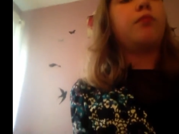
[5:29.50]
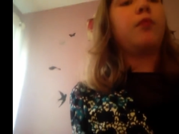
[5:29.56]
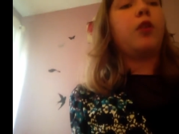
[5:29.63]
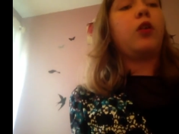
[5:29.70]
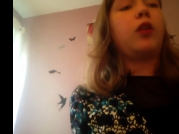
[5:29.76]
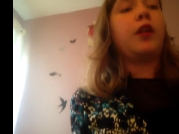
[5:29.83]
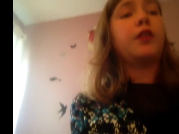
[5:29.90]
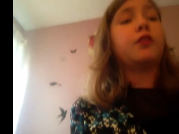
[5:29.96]

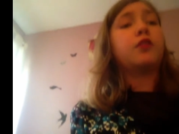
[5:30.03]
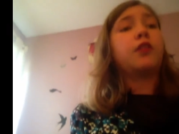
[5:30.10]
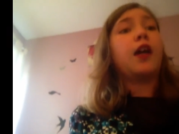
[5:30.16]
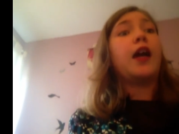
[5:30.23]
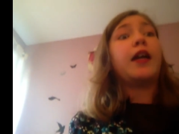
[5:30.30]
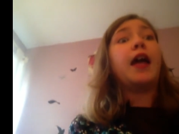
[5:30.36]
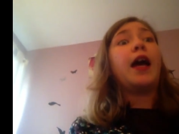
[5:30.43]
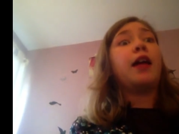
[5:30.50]
I'll ask.
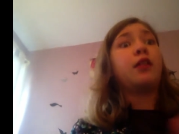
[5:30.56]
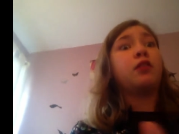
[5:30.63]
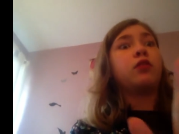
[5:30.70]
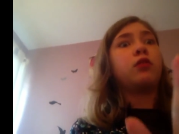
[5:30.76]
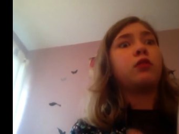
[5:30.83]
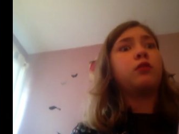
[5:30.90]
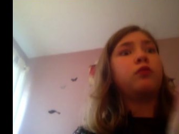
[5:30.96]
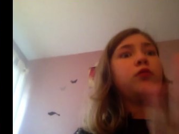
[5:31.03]
I
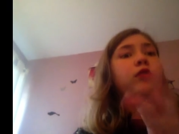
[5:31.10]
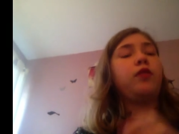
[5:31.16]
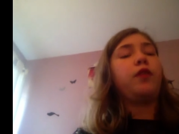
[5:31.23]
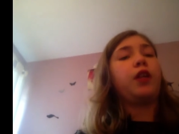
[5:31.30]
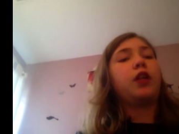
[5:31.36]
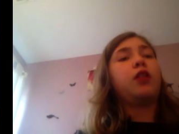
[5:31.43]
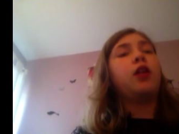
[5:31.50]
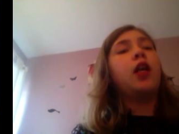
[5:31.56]
ask
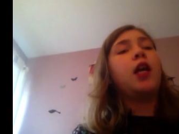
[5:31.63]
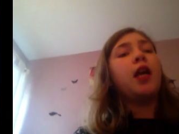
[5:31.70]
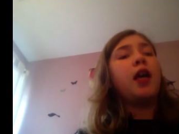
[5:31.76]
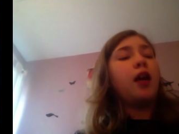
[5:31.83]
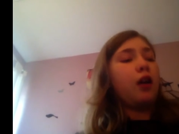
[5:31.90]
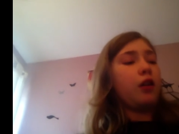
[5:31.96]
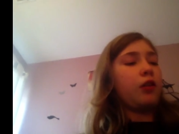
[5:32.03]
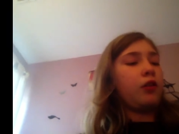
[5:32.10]
if
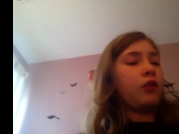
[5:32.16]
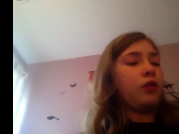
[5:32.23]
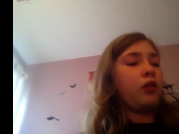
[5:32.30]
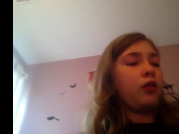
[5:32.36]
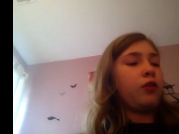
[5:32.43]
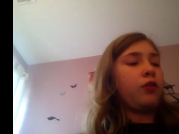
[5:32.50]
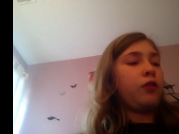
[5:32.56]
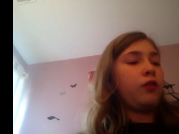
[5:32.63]
And
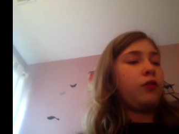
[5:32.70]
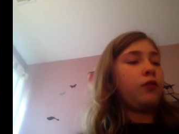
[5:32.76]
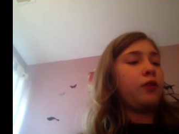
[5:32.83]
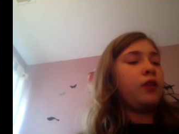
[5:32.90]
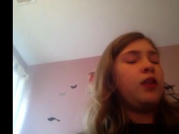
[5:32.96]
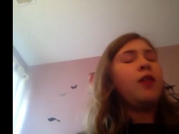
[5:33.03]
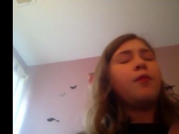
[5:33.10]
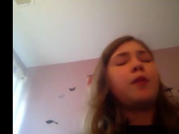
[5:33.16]
also,
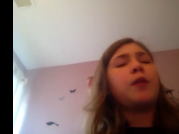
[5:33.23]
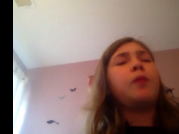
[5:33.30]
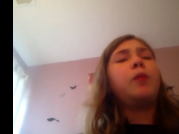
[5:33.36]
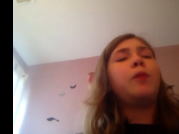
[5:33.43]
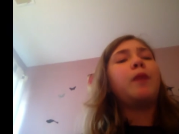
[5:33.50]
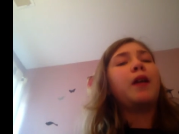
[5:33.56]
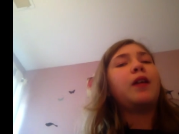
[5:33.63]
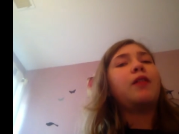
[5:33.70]
people
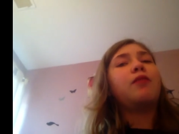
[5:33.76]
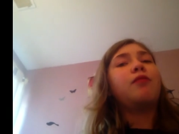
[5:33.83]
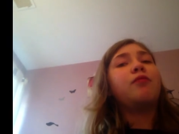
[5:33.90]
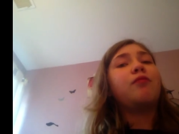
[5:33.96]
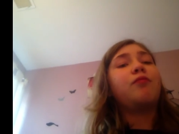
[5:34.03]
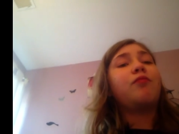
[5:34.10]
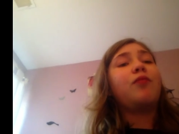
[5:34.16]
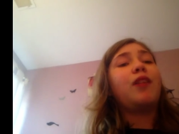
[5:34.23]
might
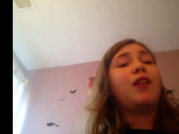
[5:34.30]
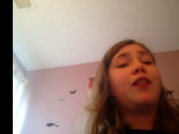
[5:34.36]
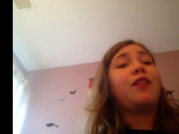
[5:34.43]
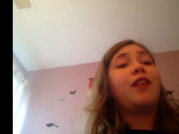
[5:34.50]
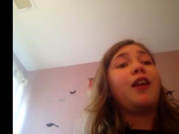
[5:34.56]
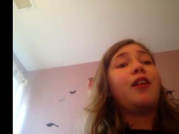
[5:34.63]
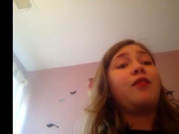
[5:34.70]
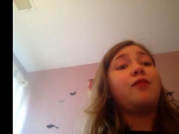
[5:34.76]
think
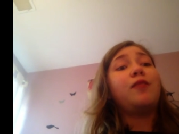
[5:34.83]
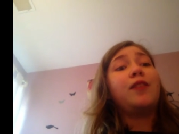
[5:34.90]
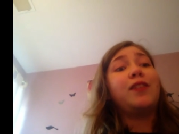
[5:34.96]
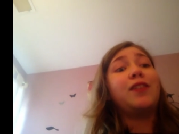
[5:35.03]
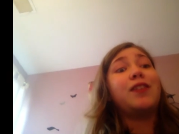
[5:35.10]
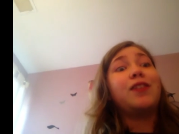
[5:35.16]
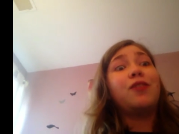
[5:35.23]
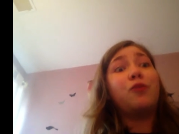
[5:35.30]
that
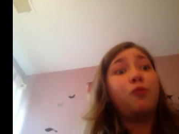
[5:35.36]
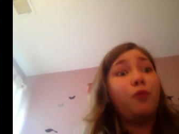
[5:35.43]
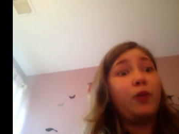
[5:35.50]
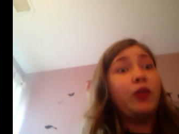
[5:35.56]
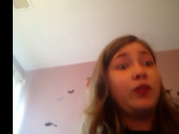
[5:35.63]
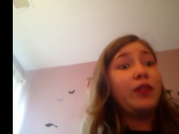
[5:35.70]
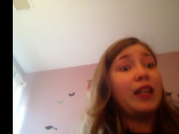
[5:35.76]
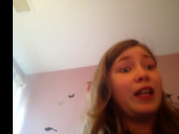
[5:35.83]
it's
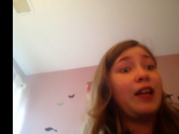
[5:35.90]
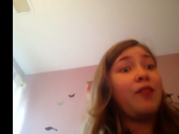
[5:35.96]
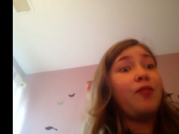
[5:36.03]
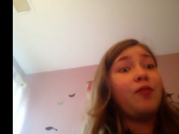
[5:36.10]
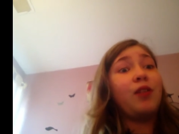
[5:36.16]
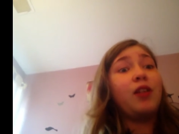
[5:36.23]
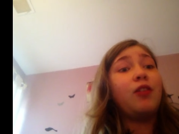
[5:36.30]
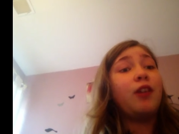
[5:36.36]
weird that I have a
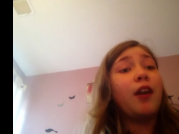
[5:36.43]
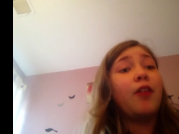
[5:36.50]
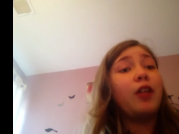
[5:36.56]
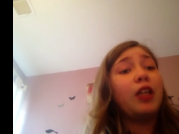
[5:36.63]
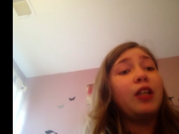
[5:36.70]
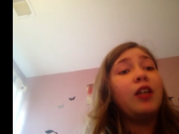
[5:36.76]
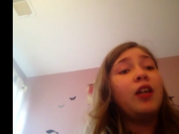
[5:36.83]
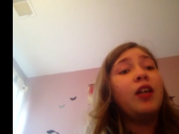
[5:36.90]
video diary.
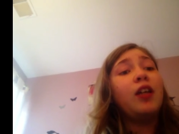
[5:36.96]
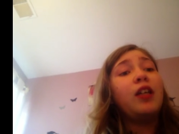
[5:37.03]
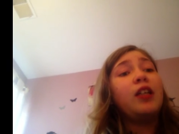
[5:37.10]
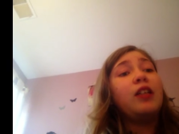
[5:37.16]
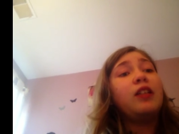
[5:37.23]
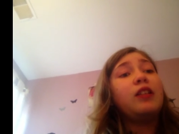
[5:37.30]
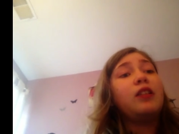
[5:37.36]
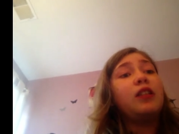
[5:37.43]

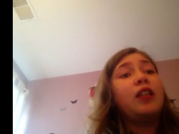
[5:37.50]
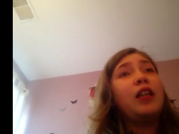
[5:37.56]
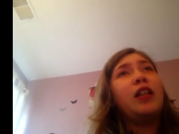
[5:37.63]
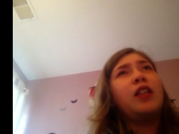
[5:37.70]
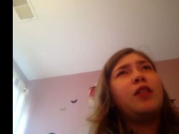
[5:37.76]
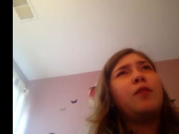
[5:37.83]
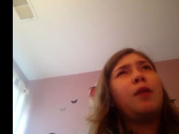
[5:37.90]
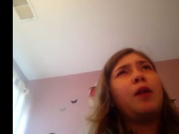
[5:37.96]
And
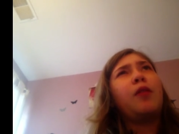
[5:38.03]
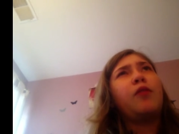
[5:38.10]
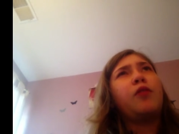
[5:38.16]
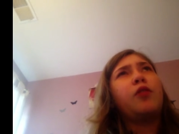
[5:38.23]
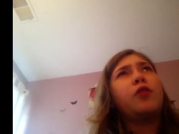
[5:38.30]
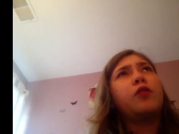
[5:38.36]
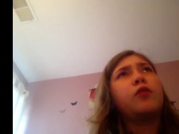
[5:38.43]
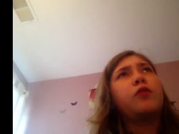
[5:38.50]
in my
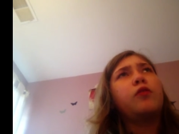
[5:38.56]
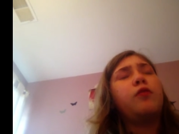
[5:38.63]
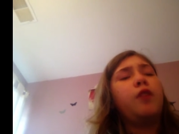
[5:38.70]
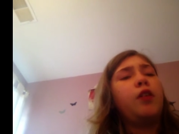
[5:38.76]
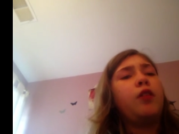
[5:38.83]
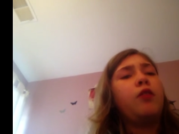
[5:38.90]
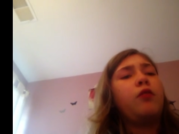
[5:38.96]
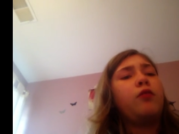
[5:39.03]
first
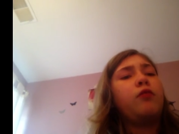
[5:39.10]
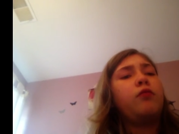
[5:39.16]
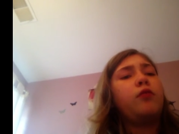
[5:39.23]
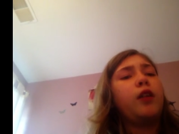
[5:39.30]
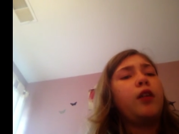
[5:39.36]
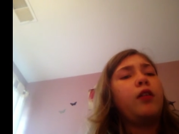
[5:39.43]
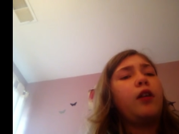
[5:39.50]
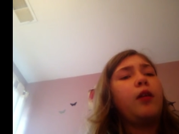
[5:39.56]
video,
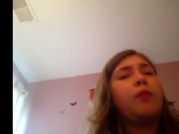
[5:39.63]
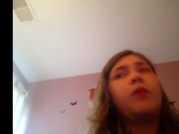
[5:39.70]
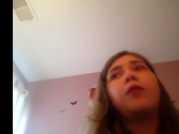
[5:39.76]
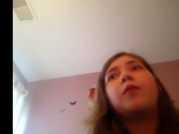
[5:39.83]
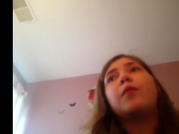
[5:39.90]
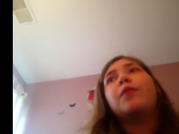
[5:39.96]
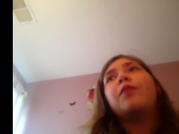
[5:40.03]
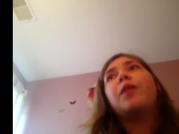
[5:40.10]
I mean,
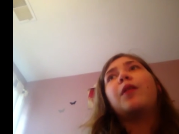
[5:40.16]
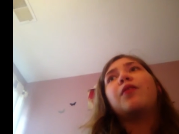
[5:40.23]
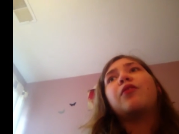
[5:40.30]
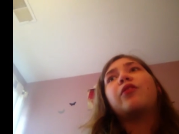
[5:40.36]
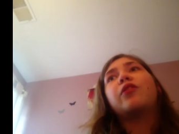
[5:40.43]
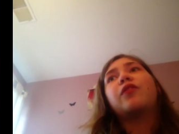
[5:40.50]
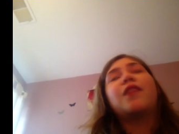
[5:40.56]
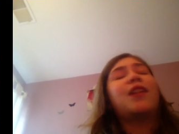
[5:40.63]
in my
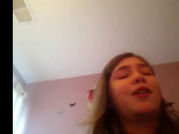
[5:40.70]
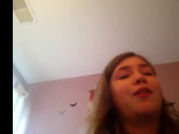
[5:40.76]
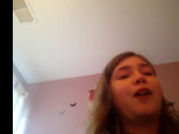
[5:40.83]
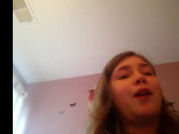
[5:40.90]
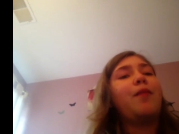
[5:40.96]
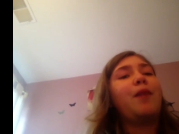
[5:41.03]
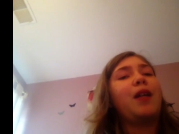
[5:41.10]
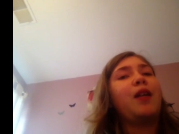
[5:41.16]
first video, I
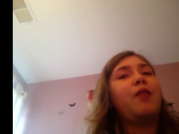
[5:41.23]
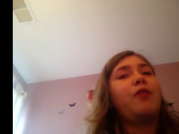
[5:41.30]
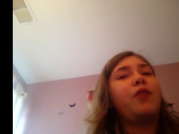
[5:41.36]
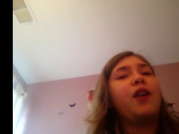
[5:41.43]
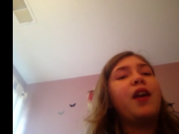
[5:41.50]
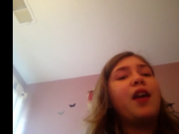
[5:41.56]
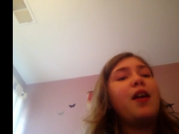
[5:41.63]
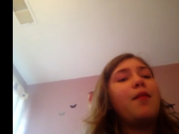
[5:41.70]
might have
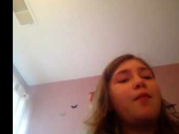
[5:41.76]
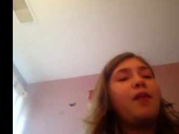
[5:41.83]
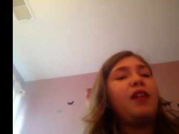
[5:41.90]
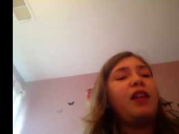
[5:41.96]
made